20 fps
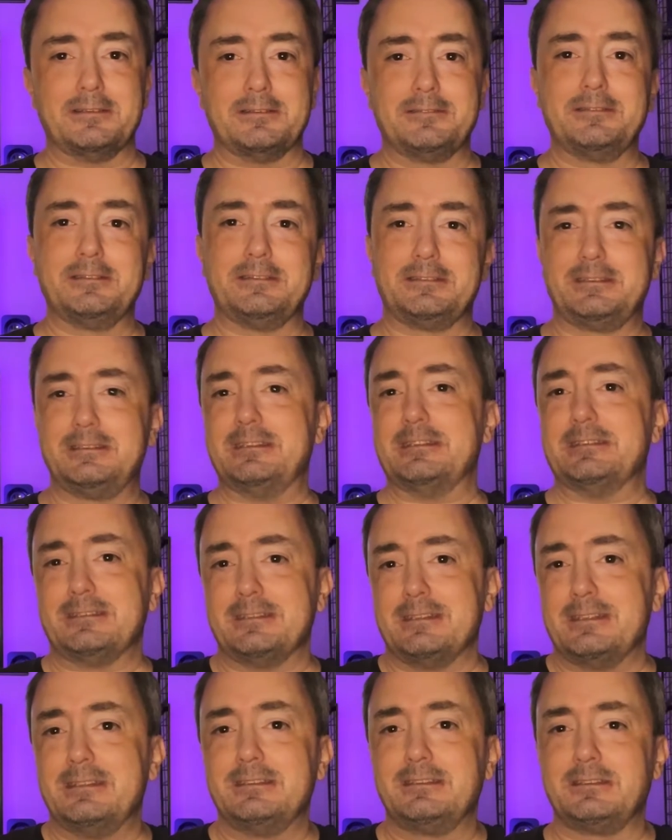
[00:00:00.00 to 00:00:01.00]
it's
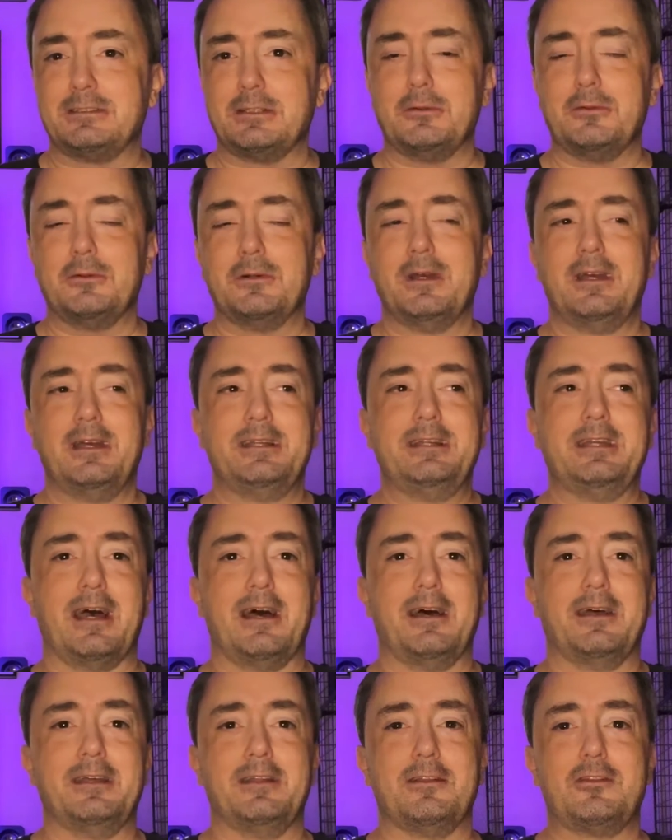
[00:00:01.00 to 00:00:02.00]
Disney. So
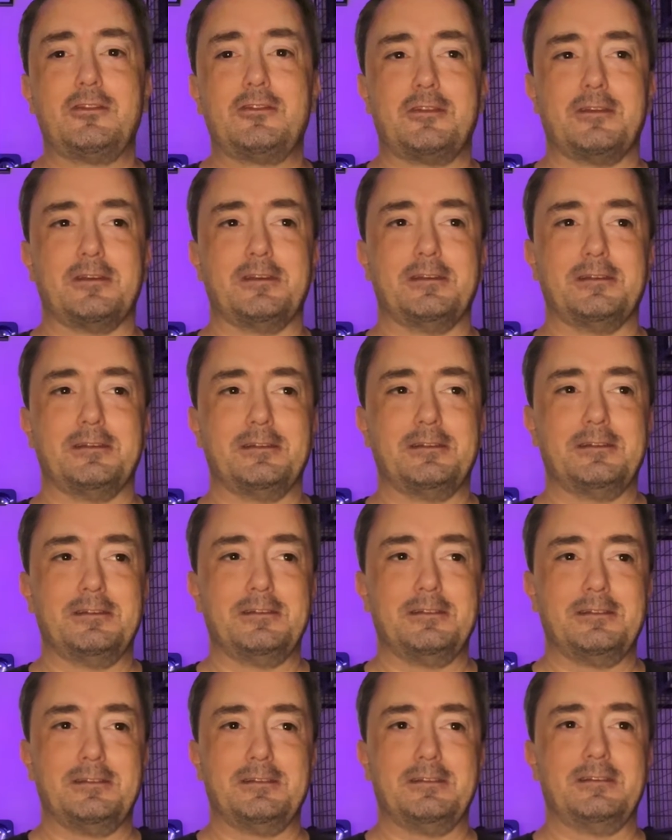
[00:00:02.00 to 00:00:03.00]
yeah, it's
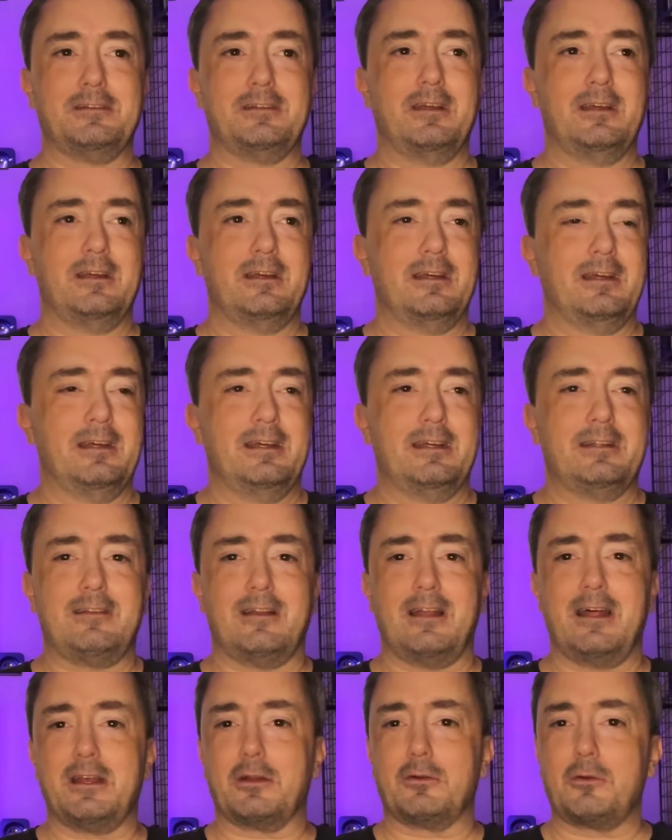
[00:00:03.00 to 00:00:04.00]
a
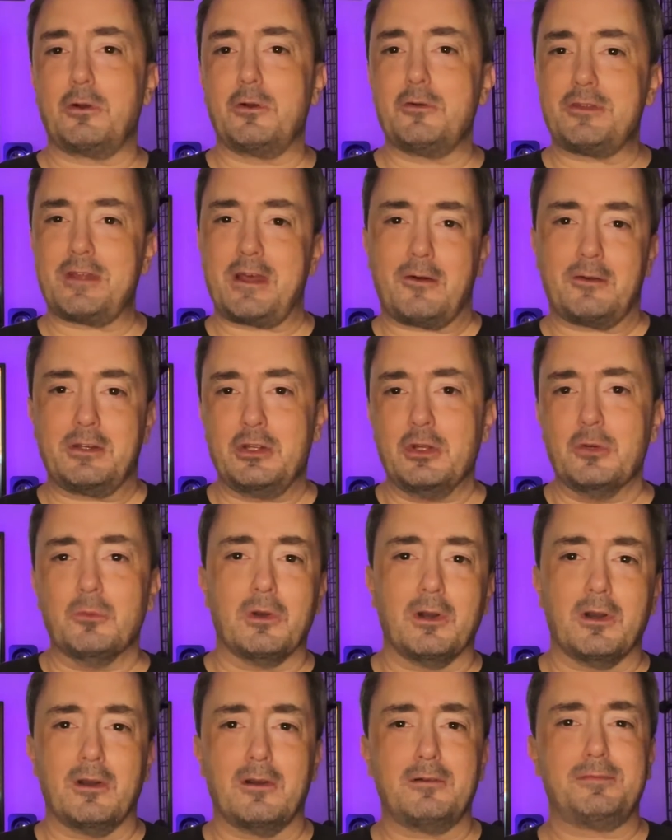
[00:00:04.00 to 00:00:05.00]
lot of gross-out
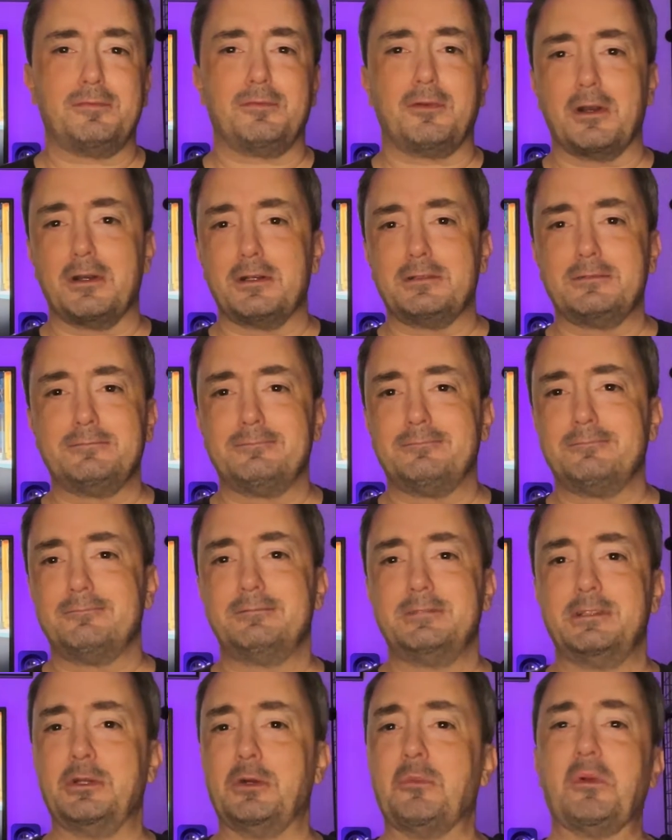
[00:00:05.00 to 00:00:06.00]
humor, fart
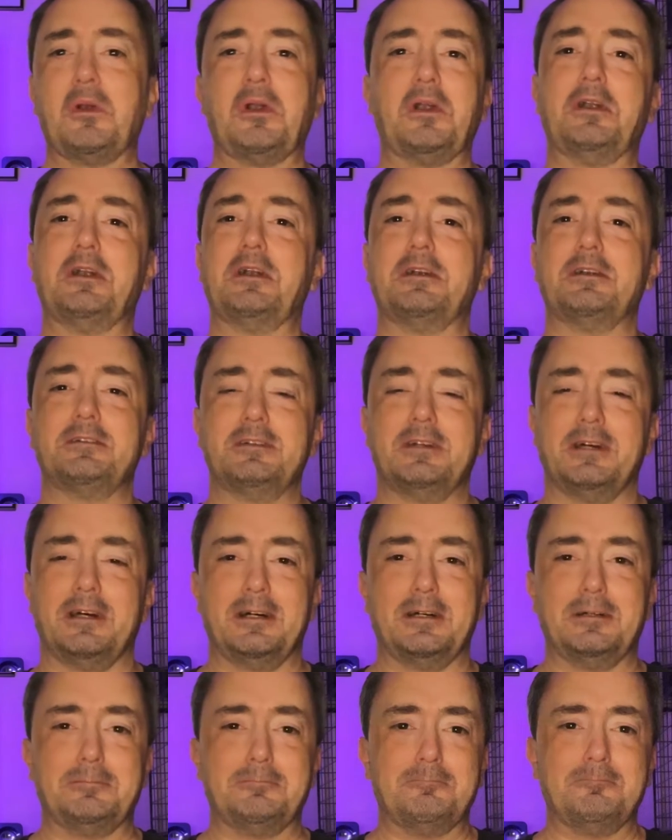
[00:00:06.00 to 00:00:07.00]
humor,
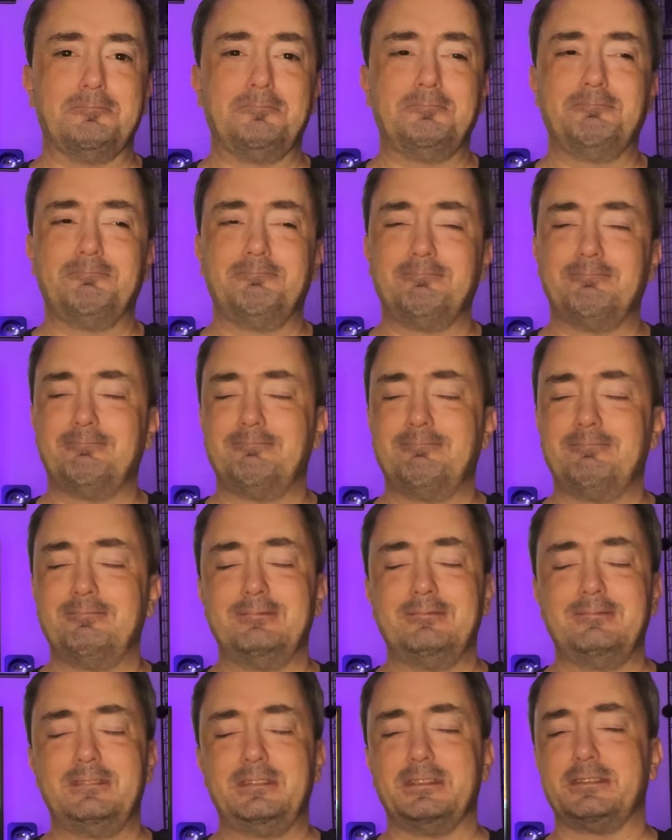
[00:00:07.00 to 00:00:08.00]

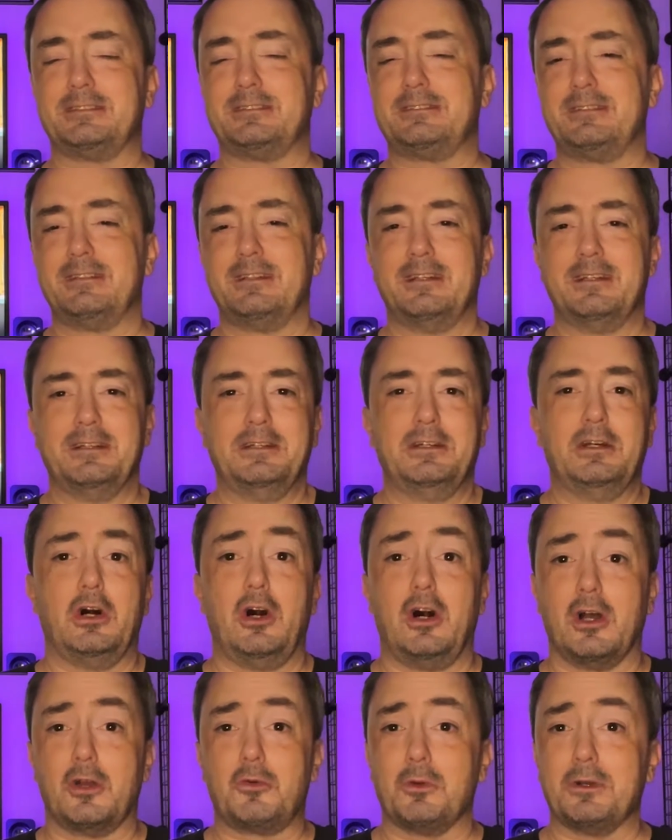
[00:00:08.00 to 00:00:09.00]
just
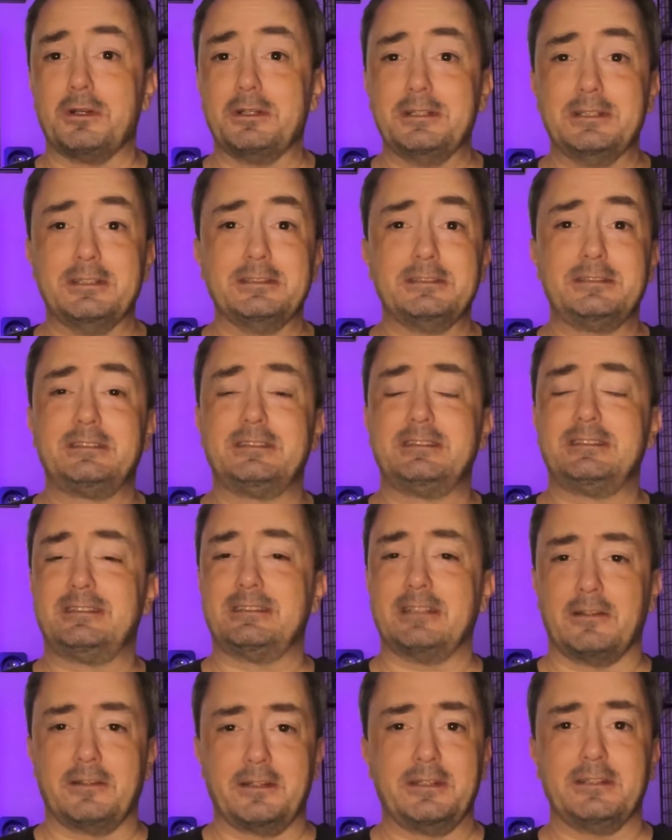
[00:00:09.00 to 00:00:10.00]
awkwardness,
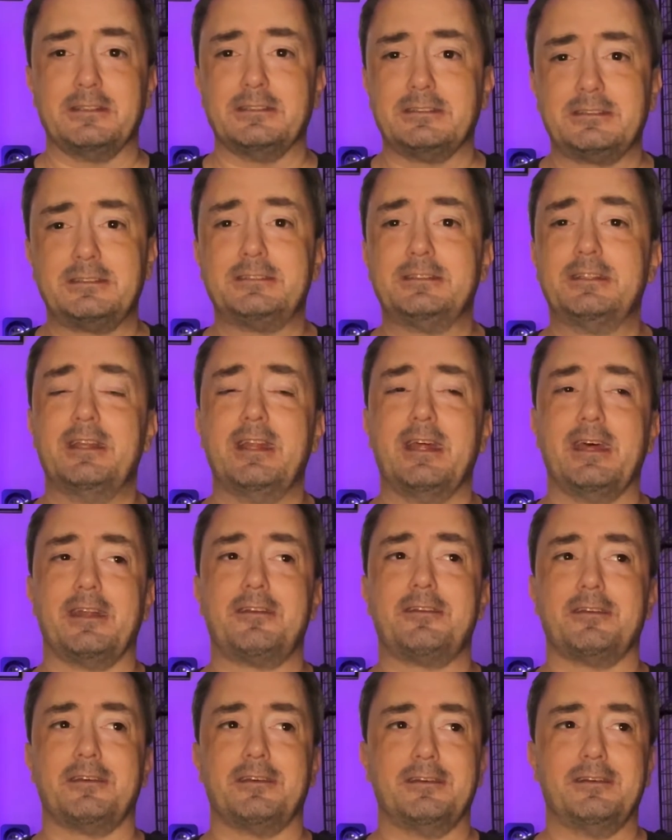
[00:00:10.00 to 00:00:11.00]
silliness
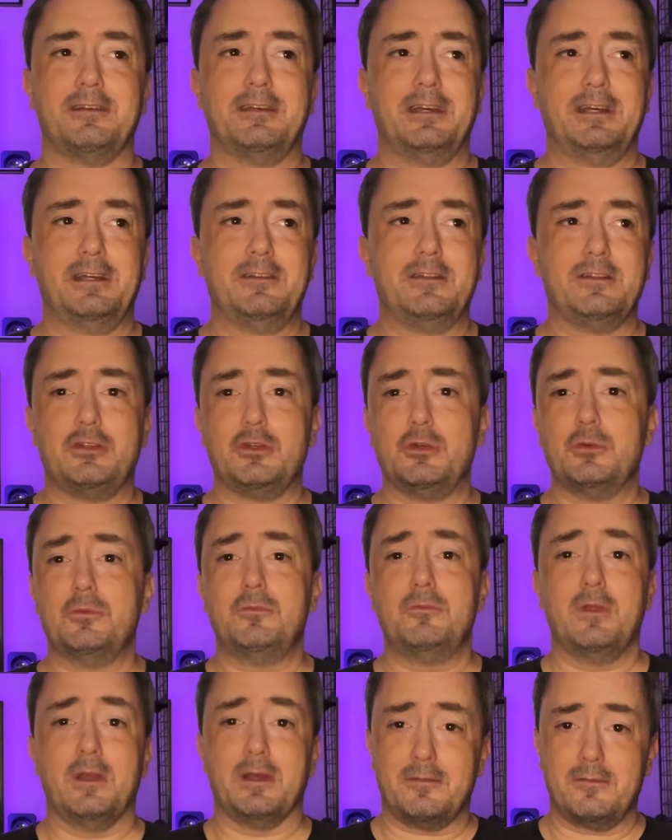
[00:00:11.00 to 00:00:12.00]

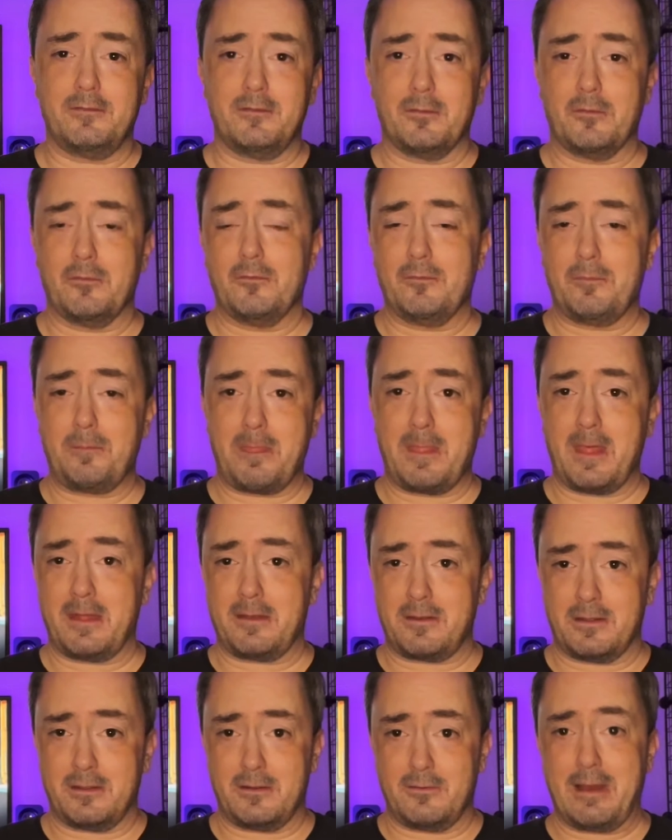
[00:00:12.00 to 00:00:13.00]
that
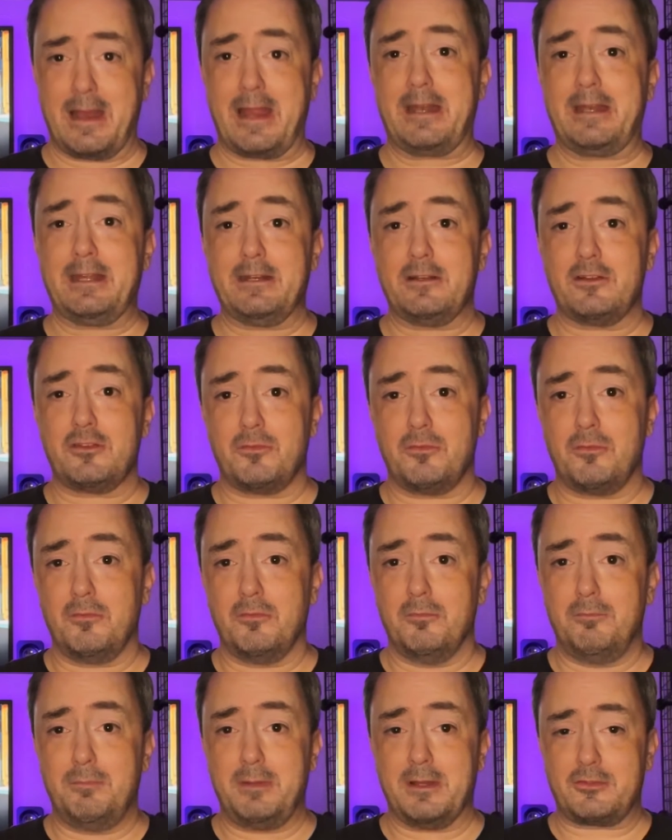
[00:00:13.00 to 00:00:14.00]
Randy and his
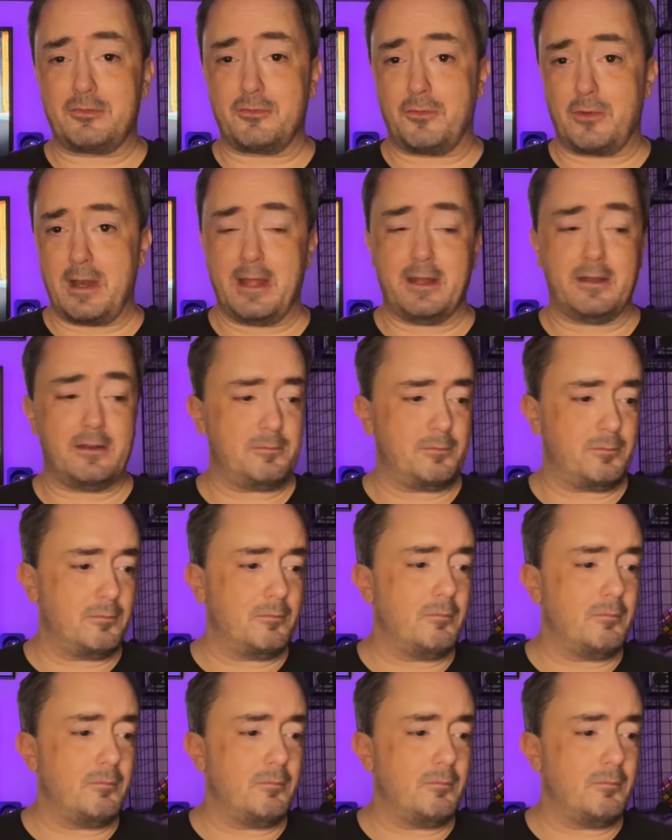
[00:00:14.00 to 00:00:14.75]
best friend,